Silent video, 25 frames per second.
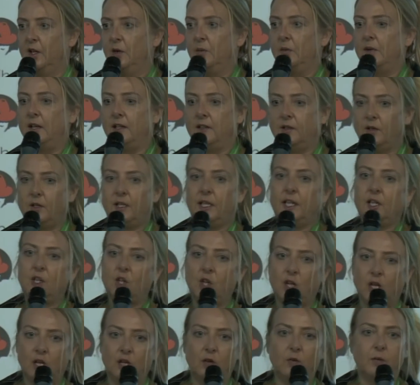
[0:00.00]
Well, you can
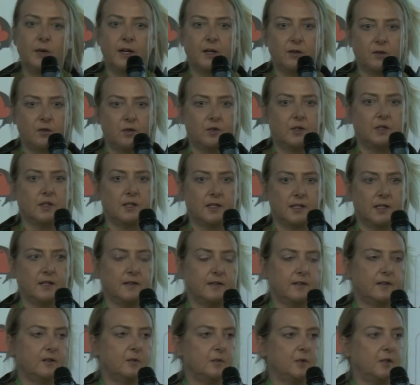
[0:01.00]
call around to your
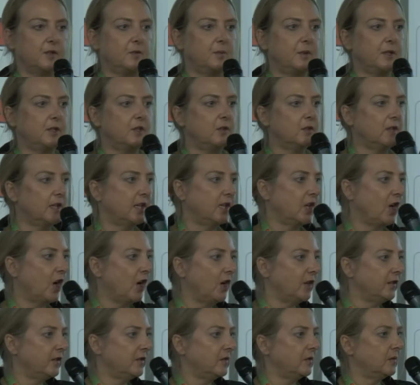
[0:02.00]
customers, but you can
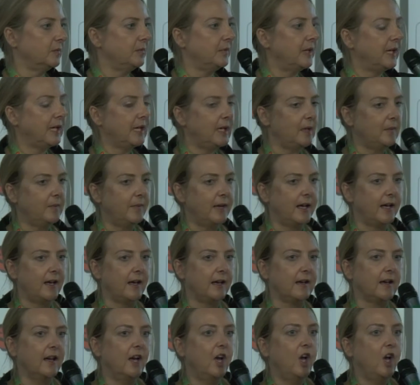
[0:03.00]
also piggyback